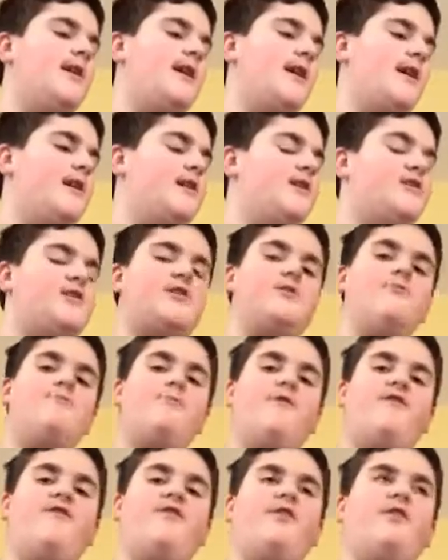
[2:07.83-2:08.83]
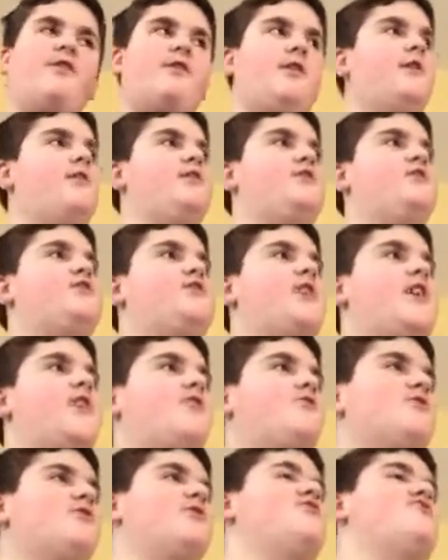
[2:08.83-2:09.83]
and it's super fun, guys. There's
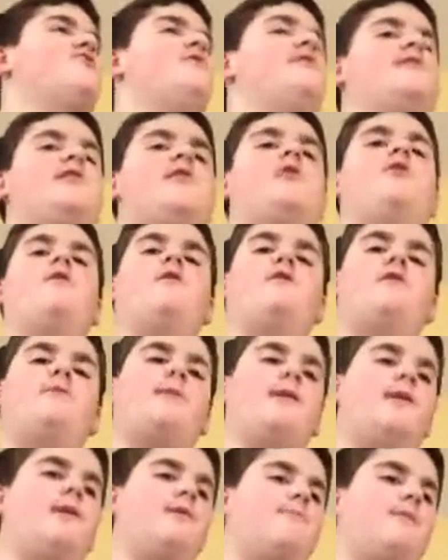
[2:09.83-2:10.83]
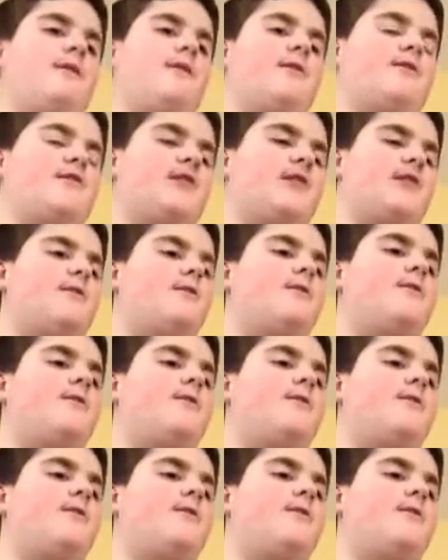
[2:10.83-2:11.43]
like Christmas trees all over the map, guys.